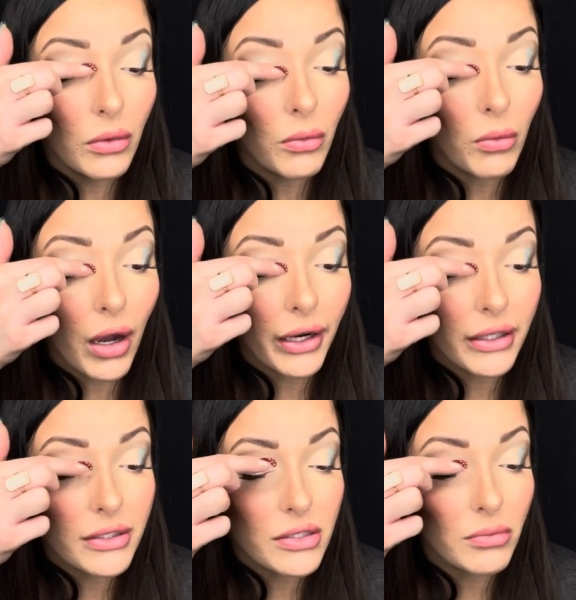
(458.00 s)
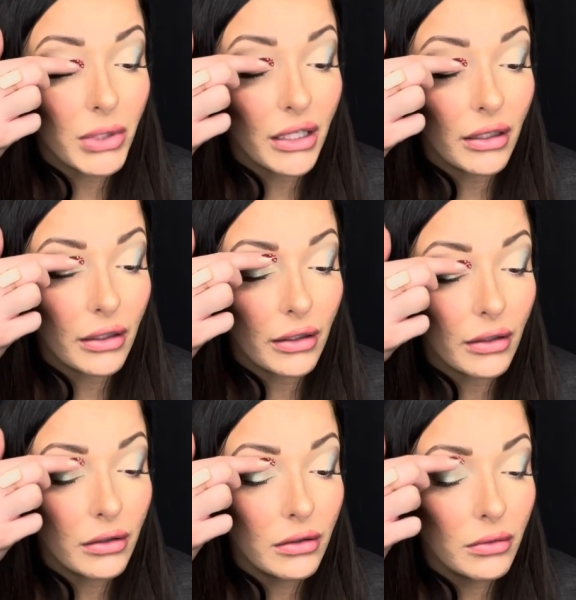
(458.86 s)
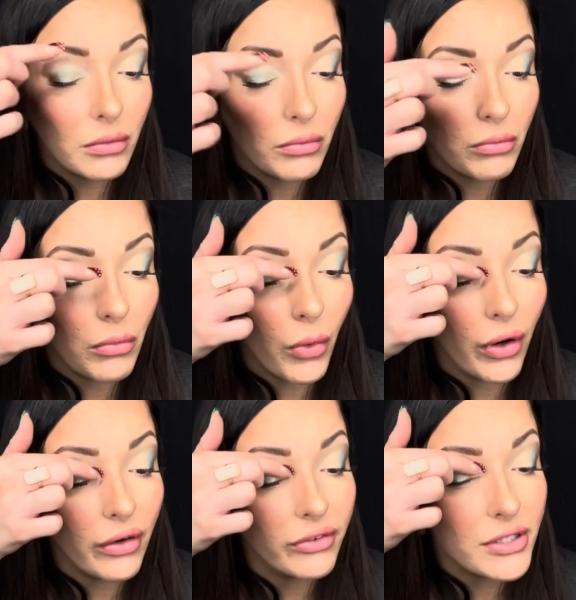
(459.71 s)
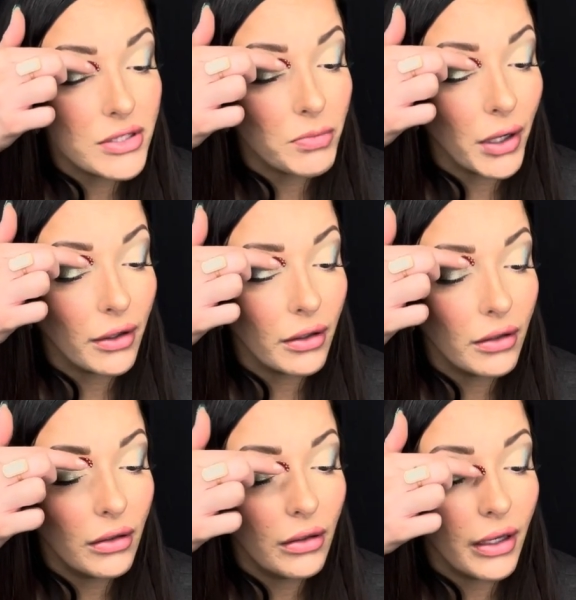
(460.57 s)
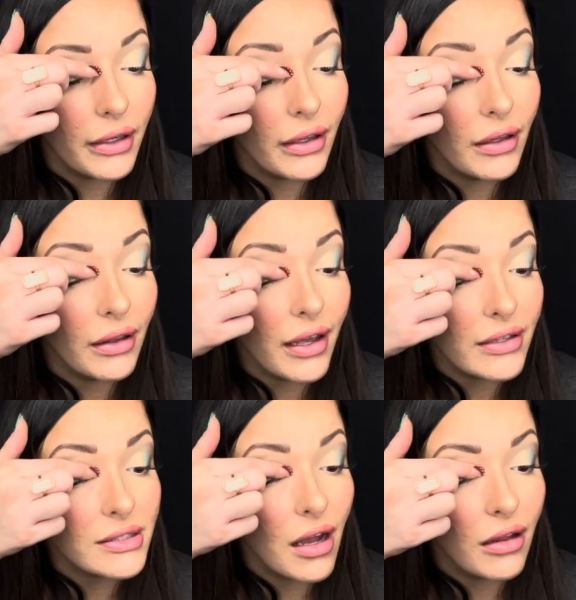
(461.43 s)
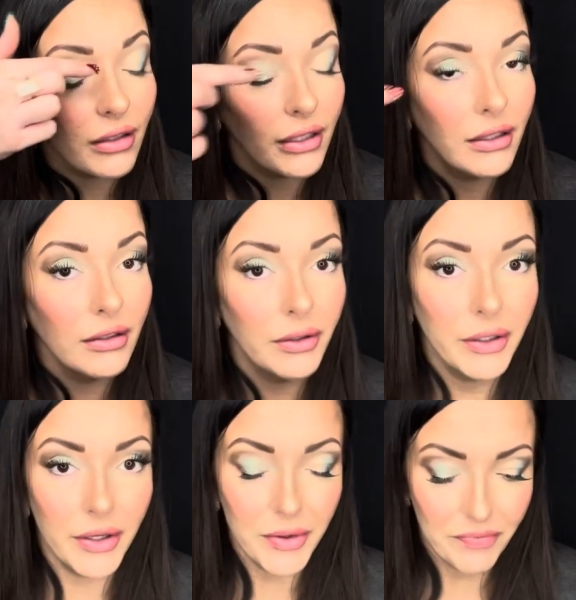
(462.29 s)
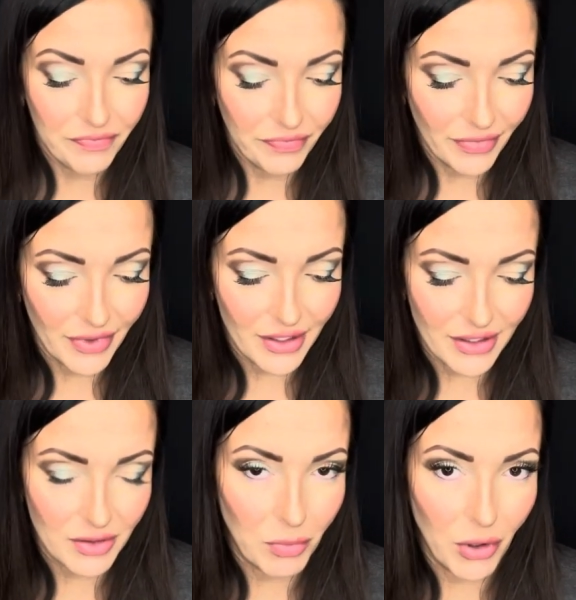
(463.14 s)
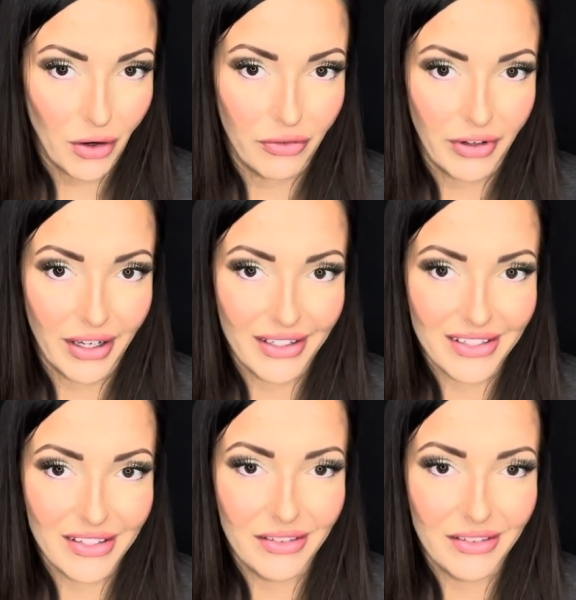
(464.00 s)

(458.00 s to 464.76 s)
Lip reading: want it to be more of a sparkle and less color, this is perfect.